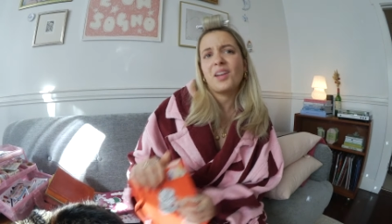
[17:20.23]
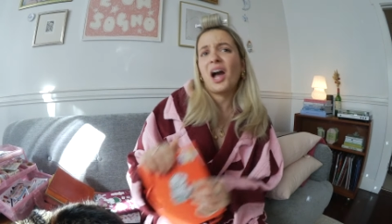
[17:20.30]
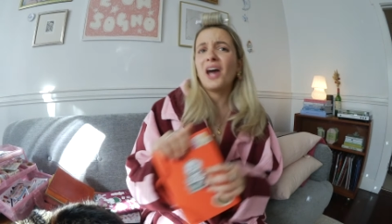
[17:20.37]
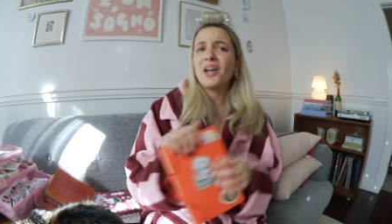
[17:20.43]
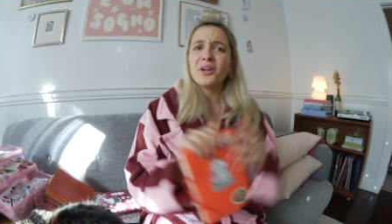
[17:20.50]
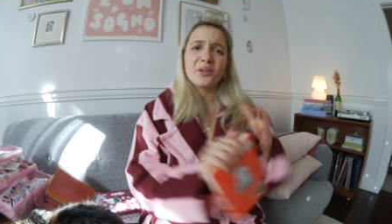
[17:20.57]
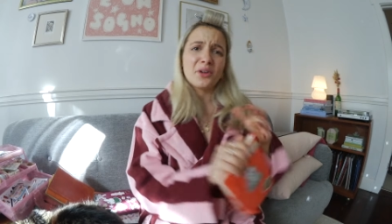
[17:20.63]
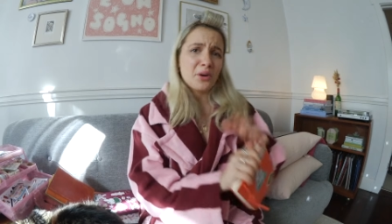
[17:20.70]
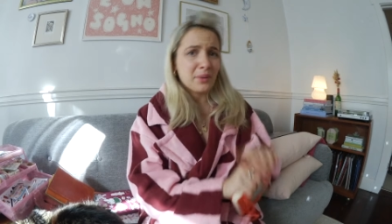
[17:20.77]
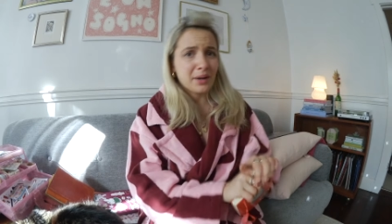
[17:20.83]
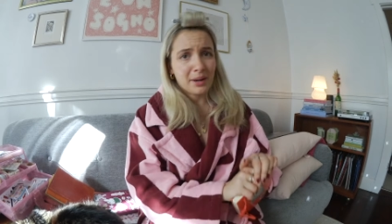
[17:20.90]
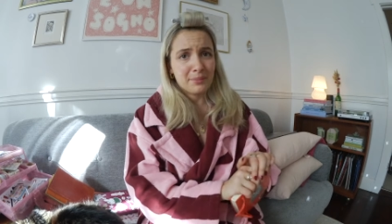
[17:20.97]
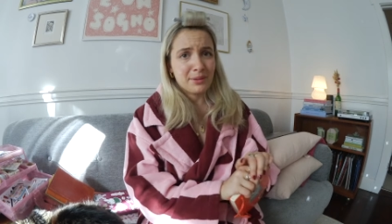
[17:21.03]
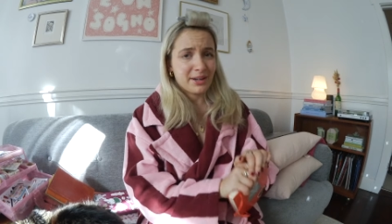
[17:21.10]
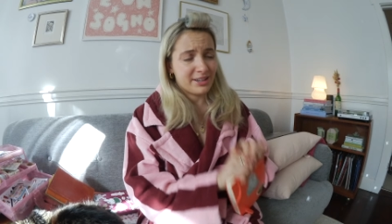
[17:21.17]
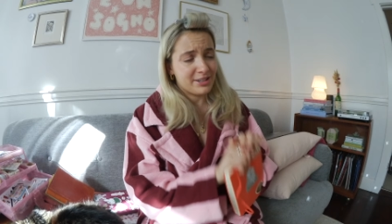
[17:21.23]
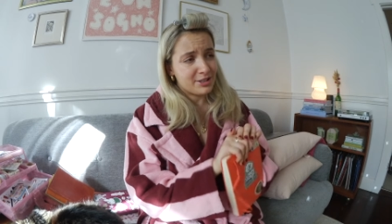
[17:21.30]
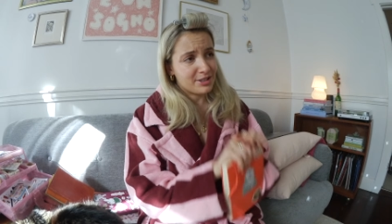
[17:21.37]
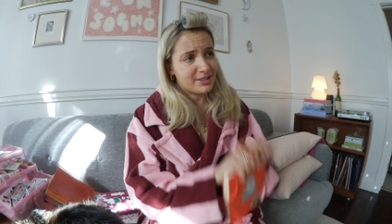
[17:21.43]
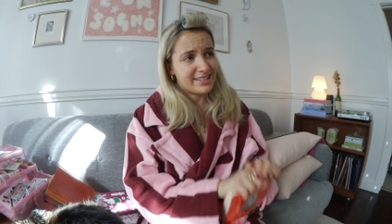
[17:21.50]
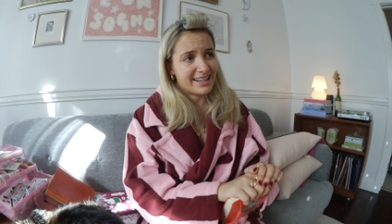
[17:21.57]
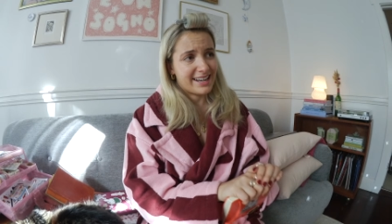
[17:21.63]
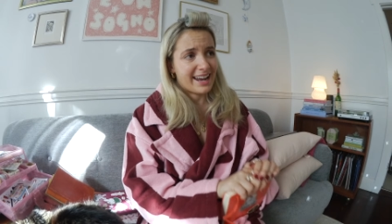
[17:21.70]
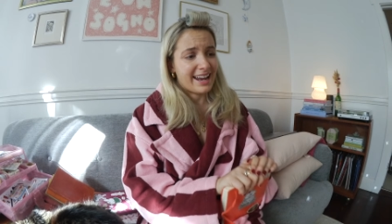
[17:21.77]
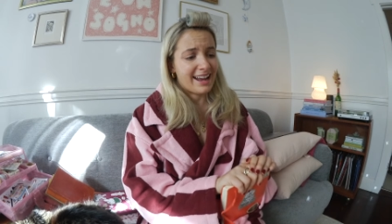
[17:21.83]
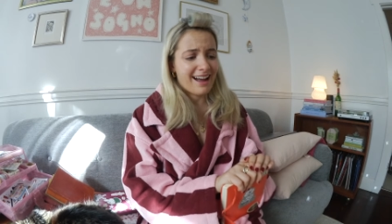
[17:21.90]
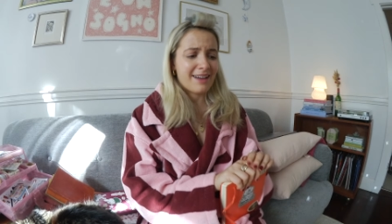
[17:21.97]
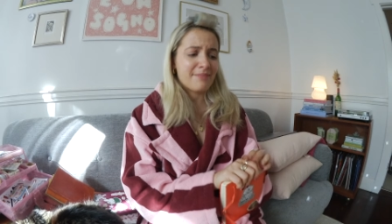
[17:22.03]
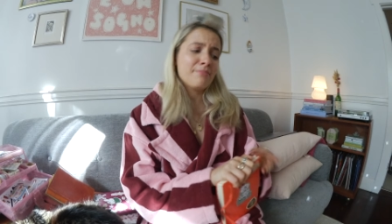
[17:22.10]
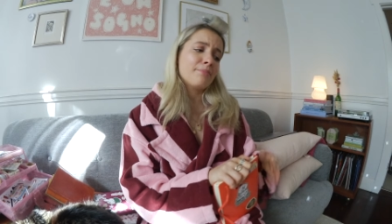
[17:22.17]
I don't know what I'm gonna do today.
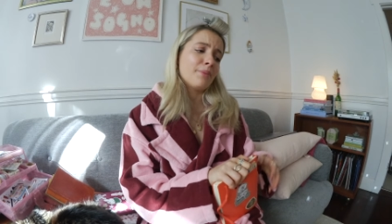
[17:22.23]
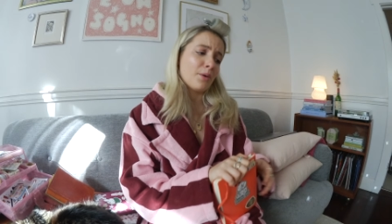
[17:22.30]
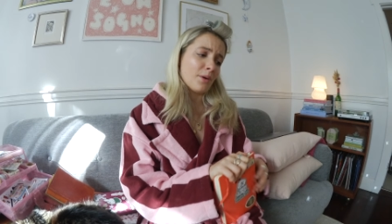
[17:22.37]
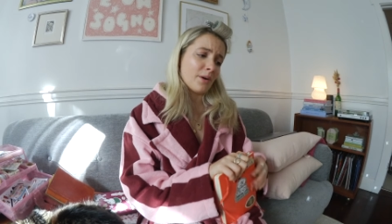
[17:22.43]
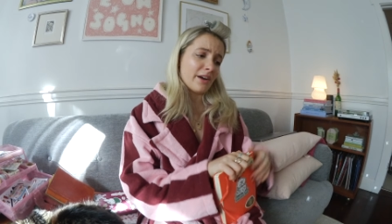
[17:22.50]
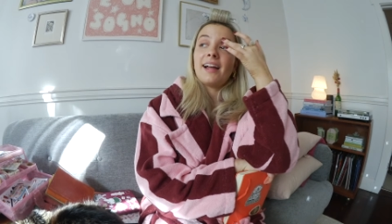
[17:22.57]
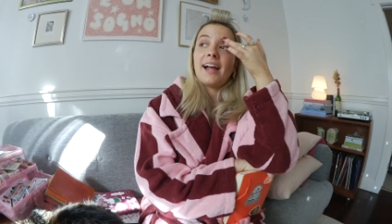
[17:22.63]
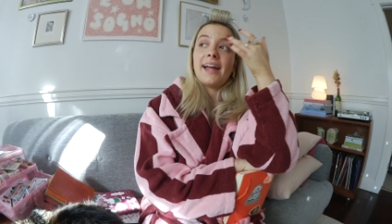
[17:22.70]
I'm bored.